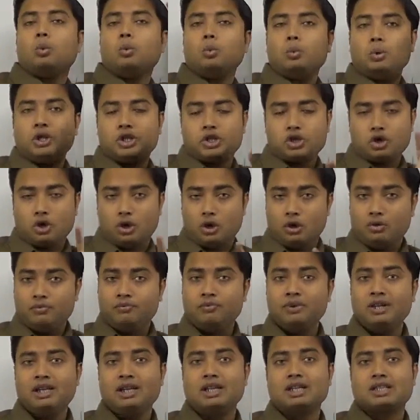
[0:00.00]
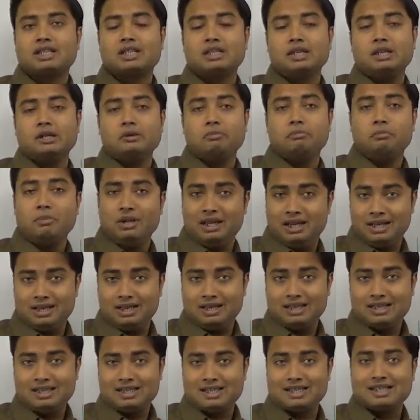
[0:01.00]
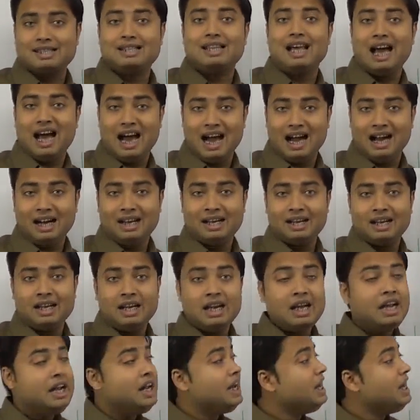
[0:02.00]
which obviously means that